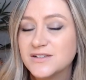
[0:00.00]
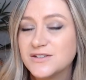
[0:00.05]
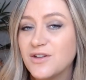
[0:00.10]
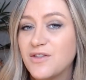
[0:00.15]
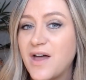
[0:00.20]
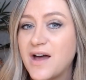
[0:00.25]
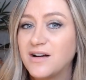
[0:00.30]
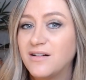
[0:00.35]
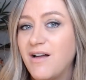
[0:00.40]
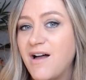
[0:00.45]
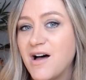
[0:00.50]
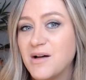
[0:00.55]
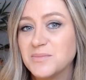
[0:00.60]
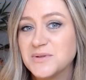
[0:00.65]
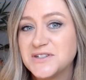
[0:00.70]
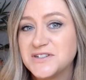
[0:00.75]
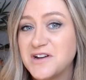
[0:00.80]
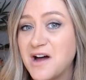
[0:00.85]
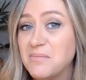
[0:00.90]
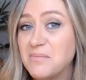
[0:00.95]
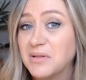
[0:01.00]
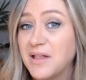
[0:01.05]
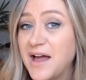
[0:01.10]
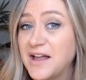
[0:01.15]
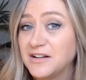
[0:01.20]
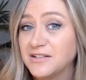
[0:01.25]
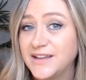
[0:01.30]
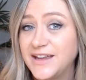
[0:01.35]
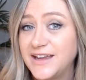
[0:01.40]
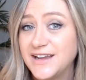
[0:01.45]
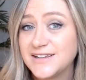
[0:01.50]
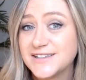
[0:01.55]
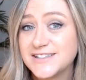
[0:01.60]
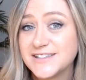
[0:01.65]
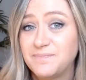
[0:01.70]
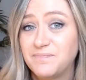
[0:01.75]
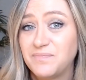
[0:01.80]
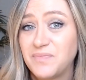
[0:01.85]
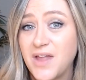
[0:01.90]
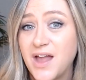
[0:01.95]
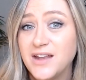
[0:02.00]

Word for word: So that'll help stop bladder leaks.